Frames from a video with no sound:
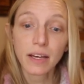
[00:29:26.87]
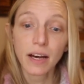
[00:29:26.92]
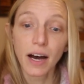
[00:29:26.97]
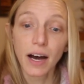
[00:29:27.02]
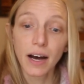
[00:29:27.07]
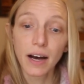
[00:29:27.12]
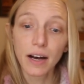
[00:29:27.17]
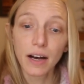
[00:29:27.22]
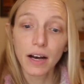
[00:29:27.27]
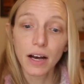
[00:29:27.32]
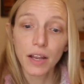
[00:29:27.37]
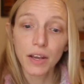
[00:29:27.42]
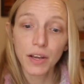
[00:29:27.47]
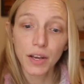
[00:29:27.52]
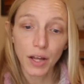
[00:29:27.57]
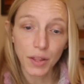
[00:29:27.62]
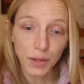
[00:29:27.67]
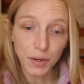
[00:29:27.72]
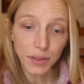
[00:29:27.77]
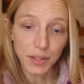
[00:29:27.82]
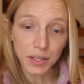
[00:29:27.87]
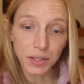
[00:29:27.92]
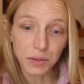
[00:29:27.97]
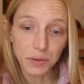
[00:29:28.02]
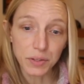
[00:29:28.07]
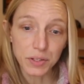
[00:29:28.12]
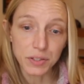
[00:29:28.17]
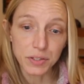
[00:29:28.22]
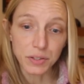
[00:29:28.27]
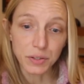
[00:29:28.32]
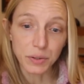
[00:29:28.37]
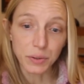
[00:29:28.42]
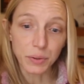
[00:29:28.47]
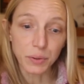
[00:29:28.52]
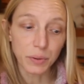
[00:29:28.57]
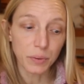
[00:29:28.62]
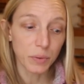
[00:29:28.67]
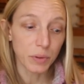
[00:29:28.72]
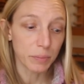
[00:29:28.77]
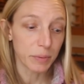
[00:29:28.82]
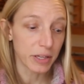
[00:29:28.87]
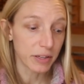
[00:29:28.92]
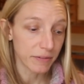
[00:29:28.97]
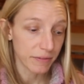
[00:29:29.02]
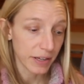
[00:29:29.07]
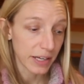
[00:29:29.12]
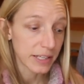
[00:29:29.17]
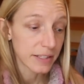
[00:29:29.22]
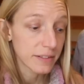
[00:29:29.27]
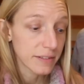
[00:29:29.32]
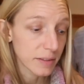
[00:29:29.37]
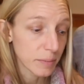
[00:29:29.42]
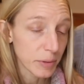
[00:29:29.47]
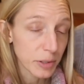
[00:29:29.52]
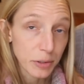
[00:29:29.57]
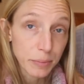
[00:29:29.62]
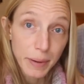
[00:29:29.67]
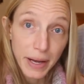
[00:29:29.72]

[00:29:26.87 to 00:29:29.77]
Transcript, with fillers: Uh, another thing you could do would be to find a similar